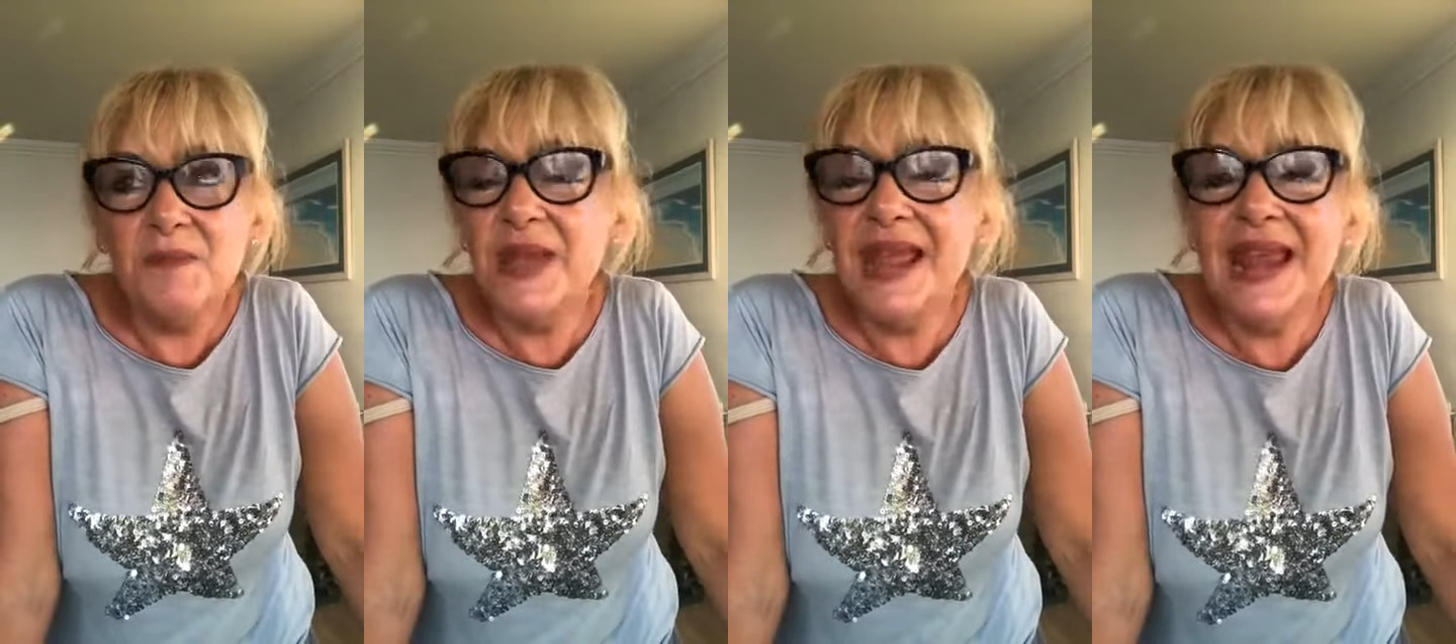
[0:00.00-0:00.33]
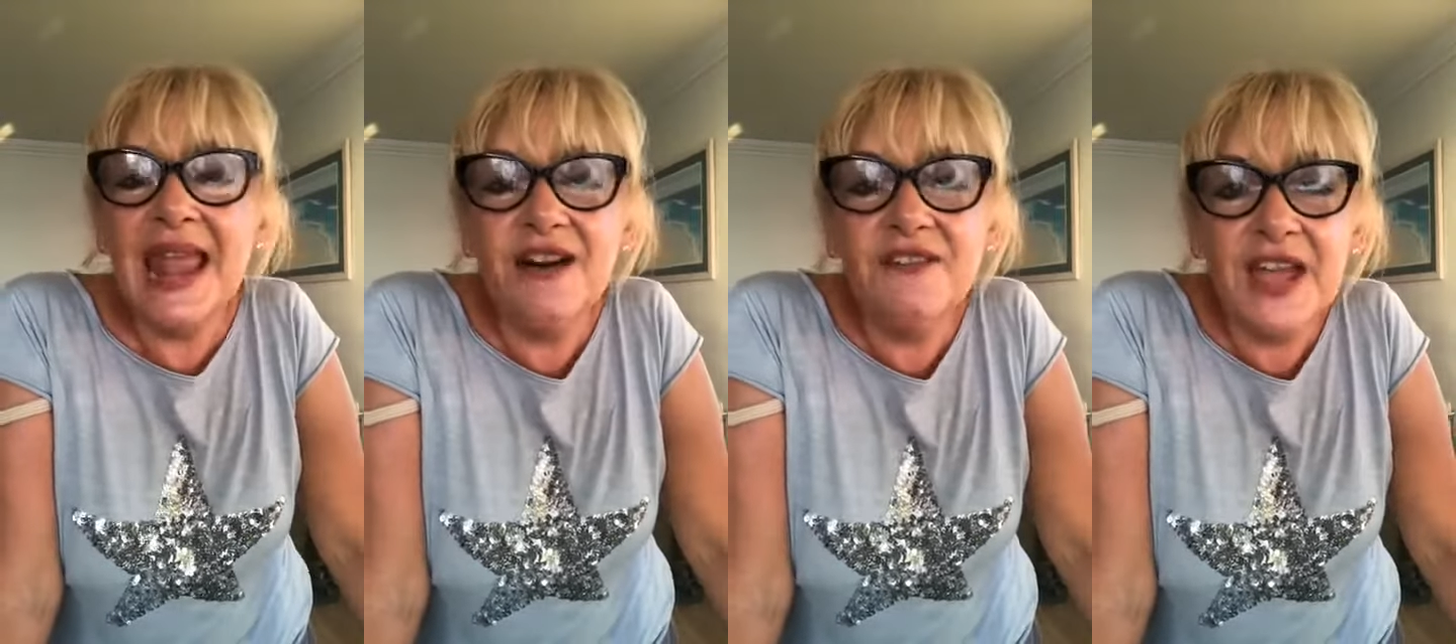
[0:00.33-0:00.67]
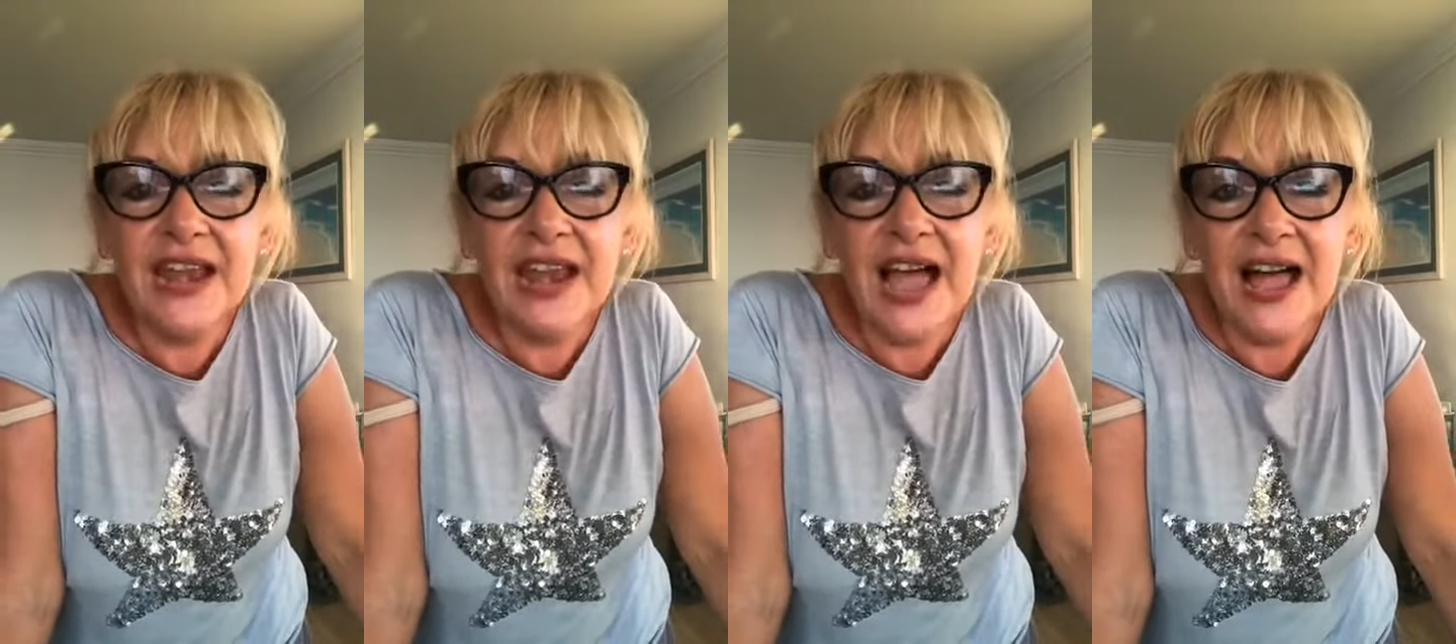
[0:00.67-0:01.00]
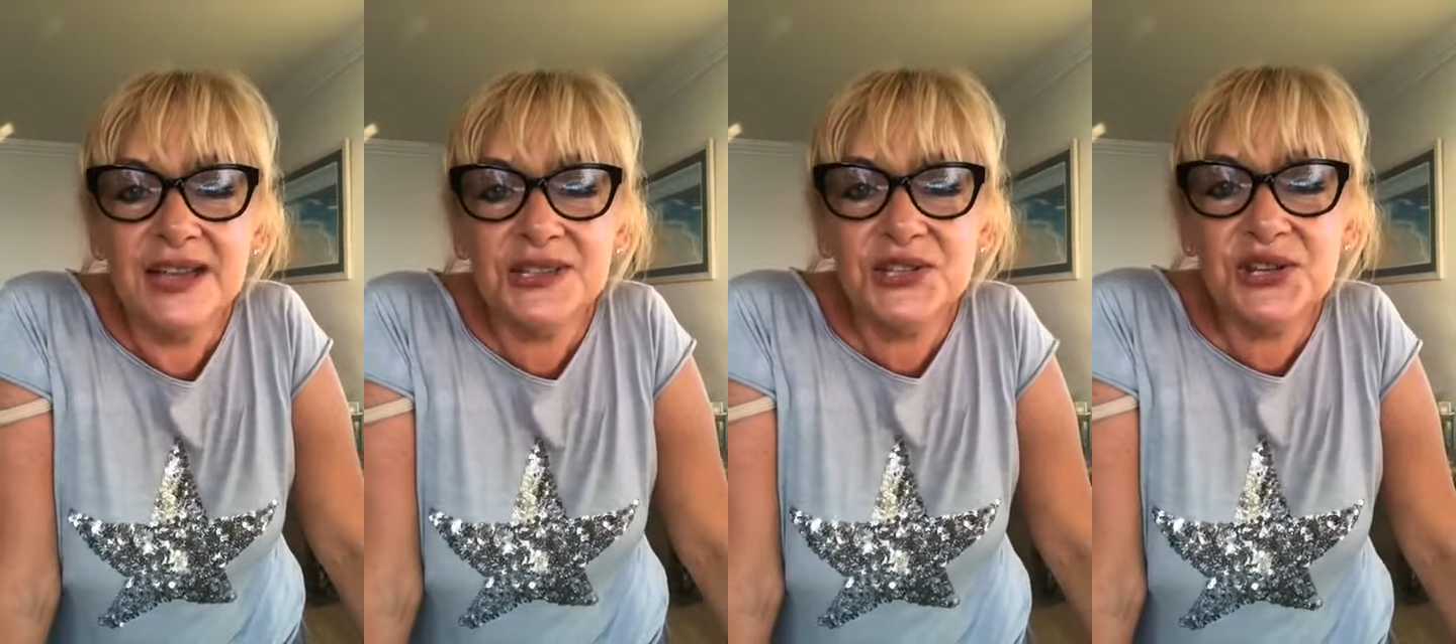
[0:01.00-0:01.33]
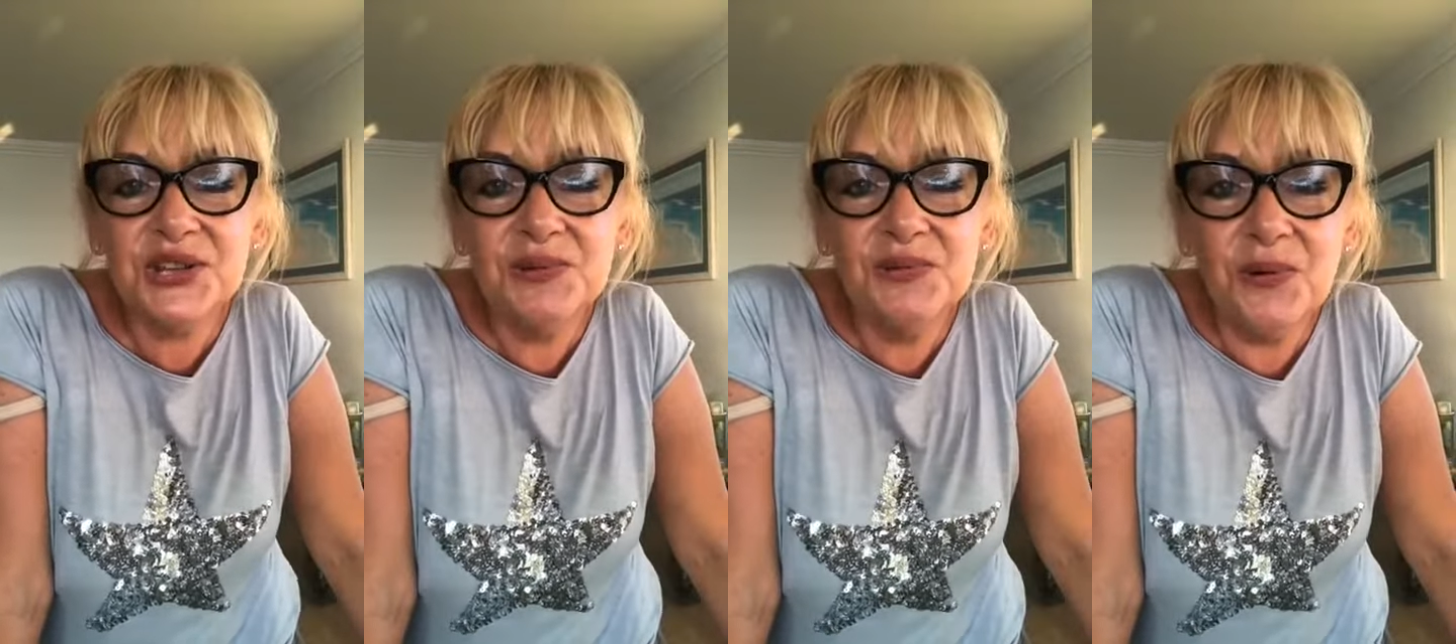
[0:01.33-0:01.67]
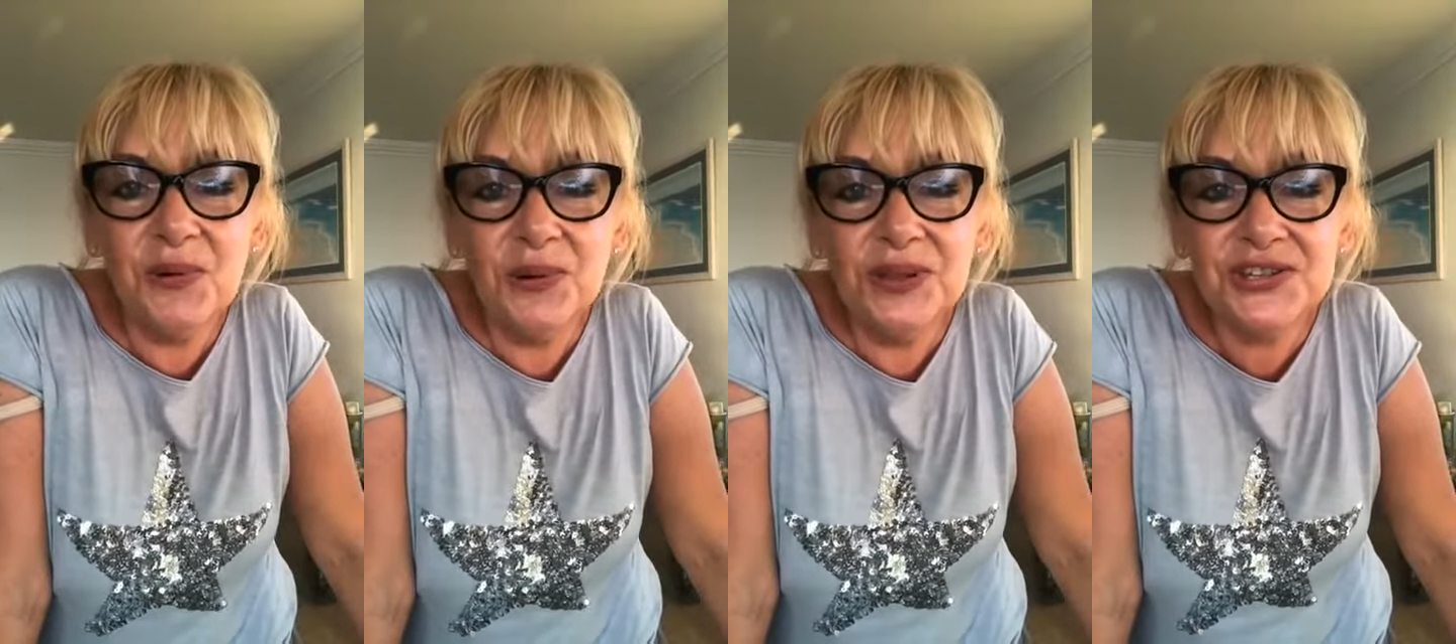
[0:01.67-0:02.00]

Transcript: Big love and hugs to you all